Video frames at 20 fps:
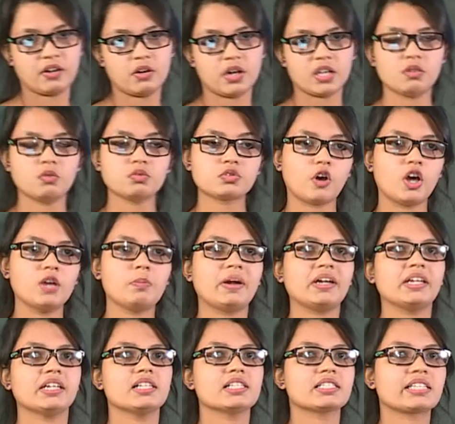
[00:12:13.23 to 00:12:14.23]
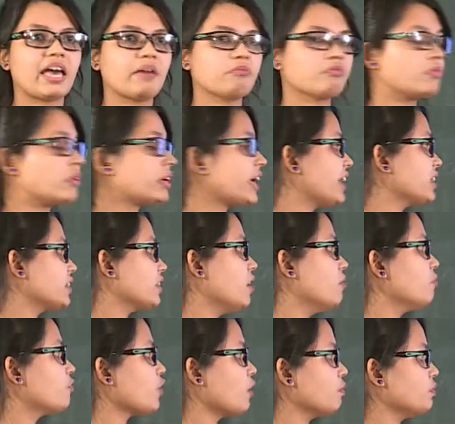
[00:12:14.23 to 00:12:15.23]
Okay, the soil particles can
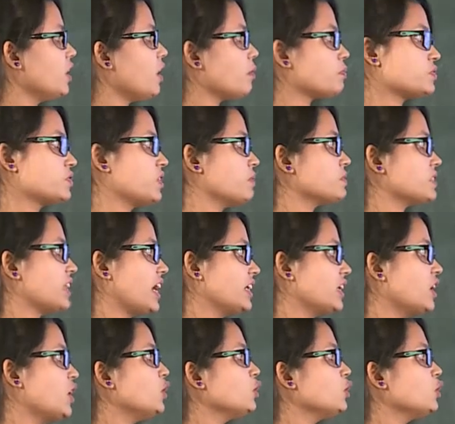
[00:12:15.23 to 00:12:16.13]
come from the upstream side.